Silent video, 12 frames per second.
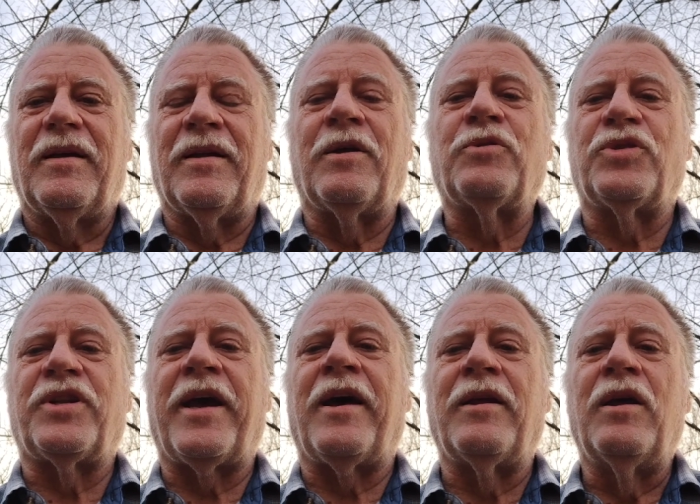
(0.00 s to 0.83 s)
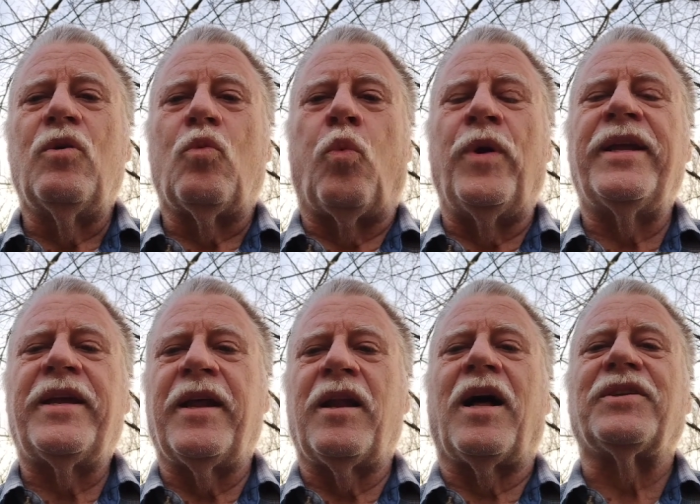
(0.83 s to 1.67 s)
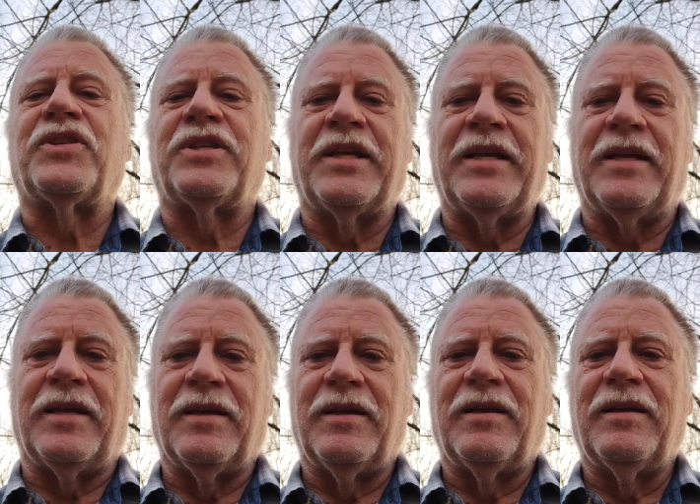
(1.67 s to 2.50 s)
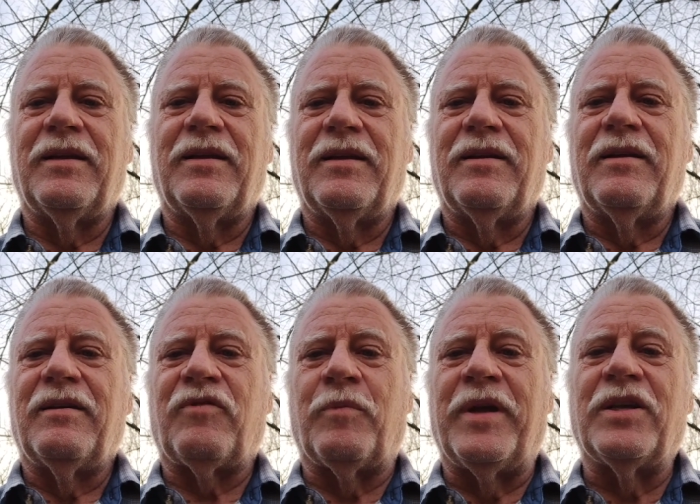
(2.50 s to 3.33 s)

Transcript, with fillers: And understand, we cannot see from